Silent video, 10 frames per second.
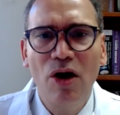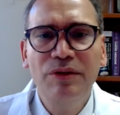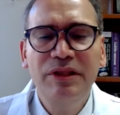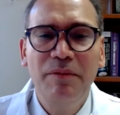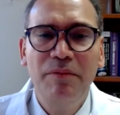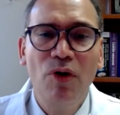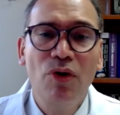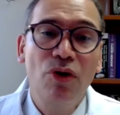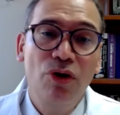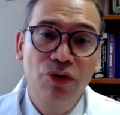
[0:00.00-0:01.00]
on the
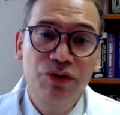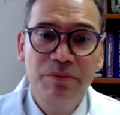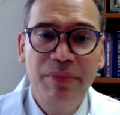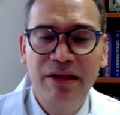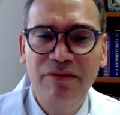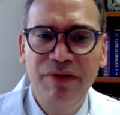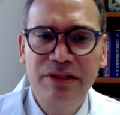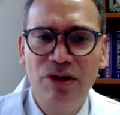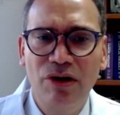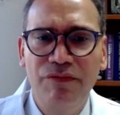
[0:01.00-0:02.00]
oncologic
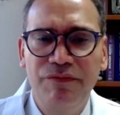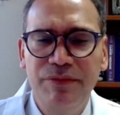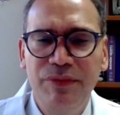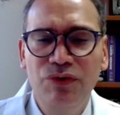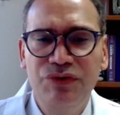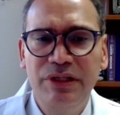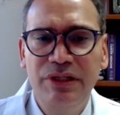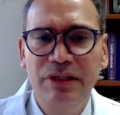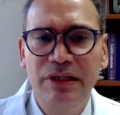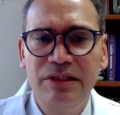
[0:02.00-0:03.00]
benefits of using
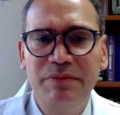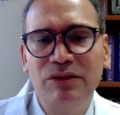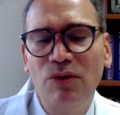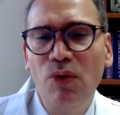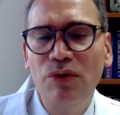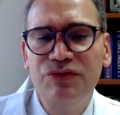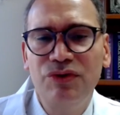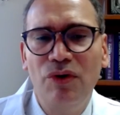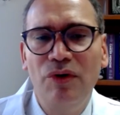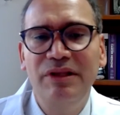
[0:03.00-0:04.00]
this, but
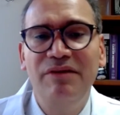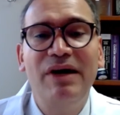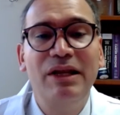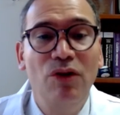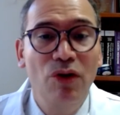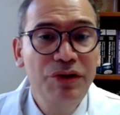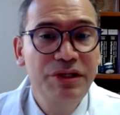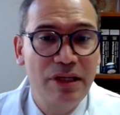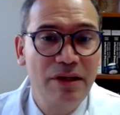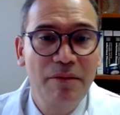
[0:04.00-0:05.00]
also on the
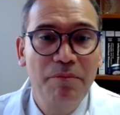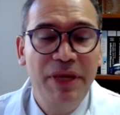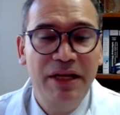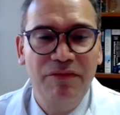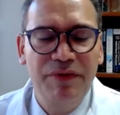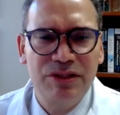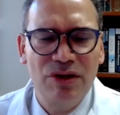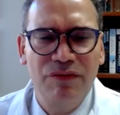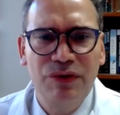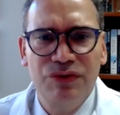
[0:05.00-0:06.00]
virologic benefits
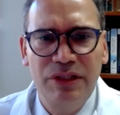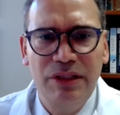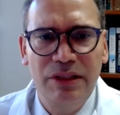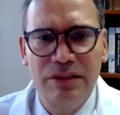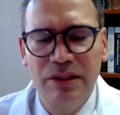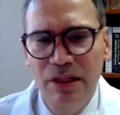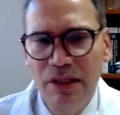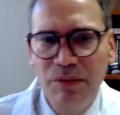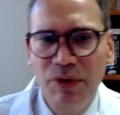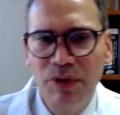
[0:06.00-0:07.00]
of using it.
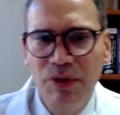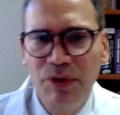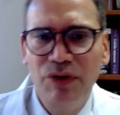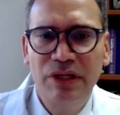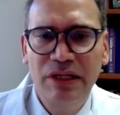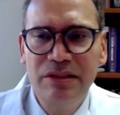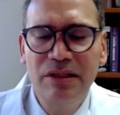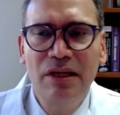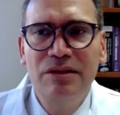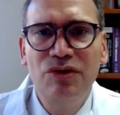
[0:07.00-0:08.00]
Because
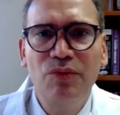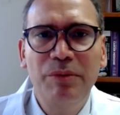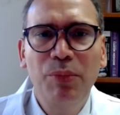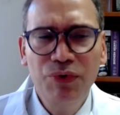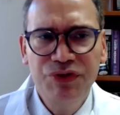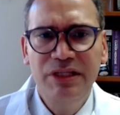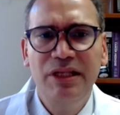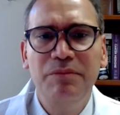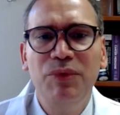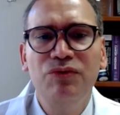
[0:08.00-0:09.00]
so we're boosting the
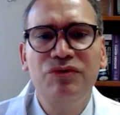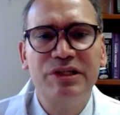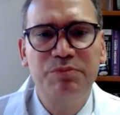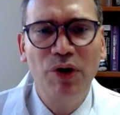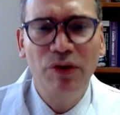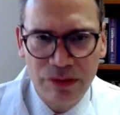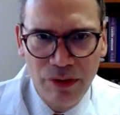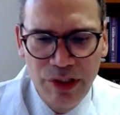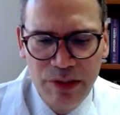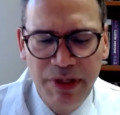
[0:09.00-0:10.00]
immune response on
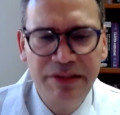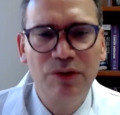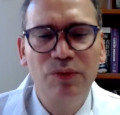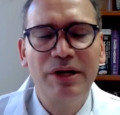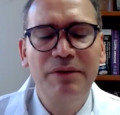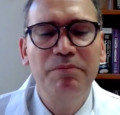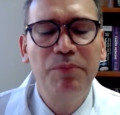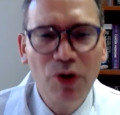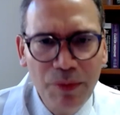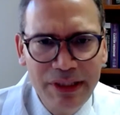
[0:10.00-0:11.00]
this patient. We're
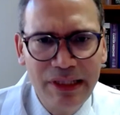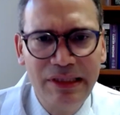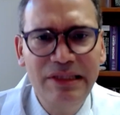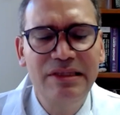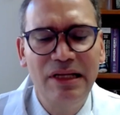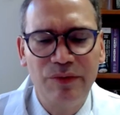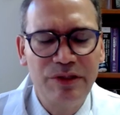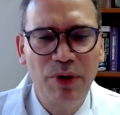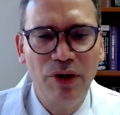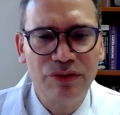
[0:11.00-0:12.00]
improving the T-cell
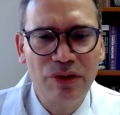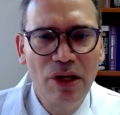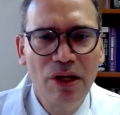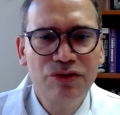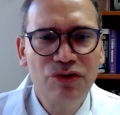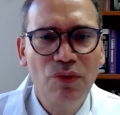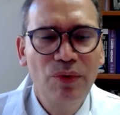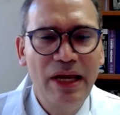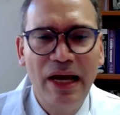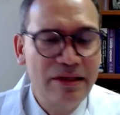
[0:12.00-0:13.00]
response. So
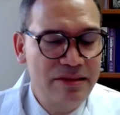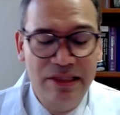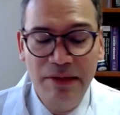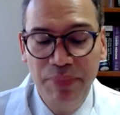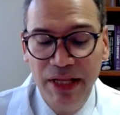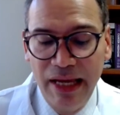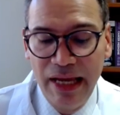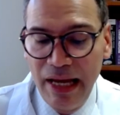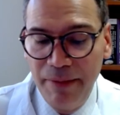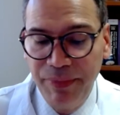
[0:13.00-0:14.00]
we simply
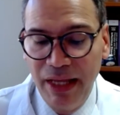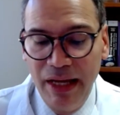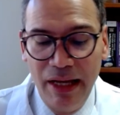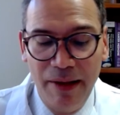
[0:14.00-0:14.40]
can